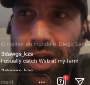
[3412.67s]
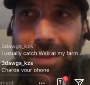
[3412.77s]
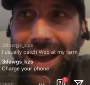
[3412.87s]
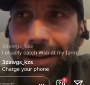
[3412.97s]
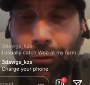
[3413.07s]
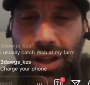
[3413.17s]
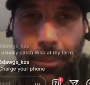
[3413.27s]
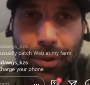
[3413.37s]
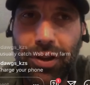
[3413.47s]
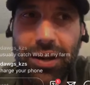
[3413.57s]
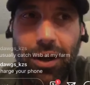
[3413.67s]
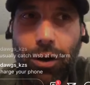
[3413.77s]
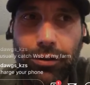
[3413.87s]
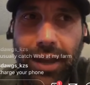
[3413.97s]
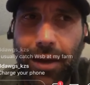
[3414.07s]
you might have one opportunity the
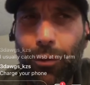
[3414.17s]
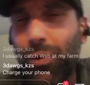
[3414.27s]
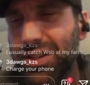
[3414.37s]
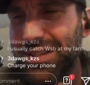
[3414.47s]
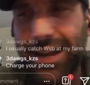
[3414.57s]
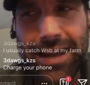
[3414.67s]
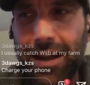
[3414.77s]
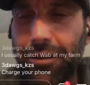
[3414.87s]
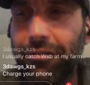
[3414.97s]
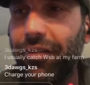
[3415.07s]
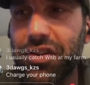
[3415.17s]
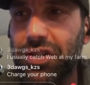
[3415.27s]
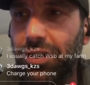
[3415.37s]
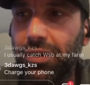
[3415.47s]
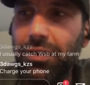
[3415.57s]
whole day, which is like any other fish
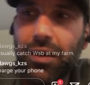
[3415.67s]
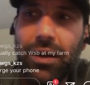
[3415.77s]
though.